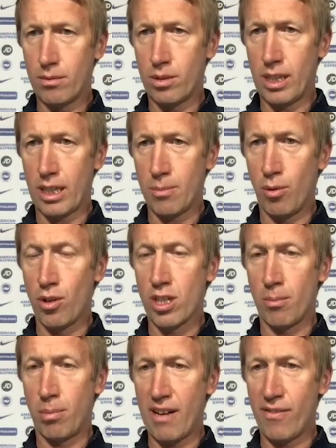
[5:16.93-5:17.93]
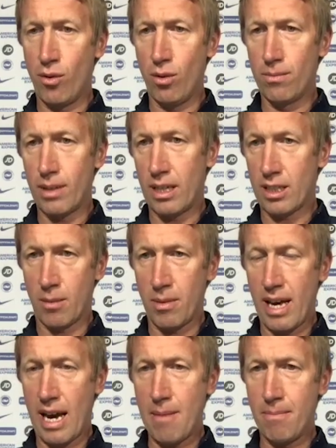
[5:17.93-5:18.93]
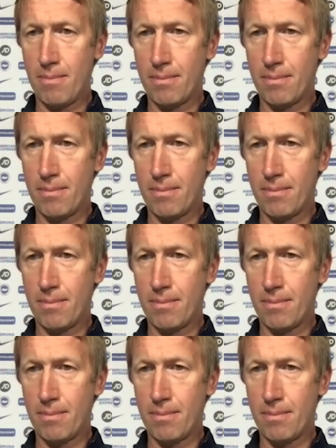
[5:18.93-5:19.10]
6 points to play for. That's going to be the aim.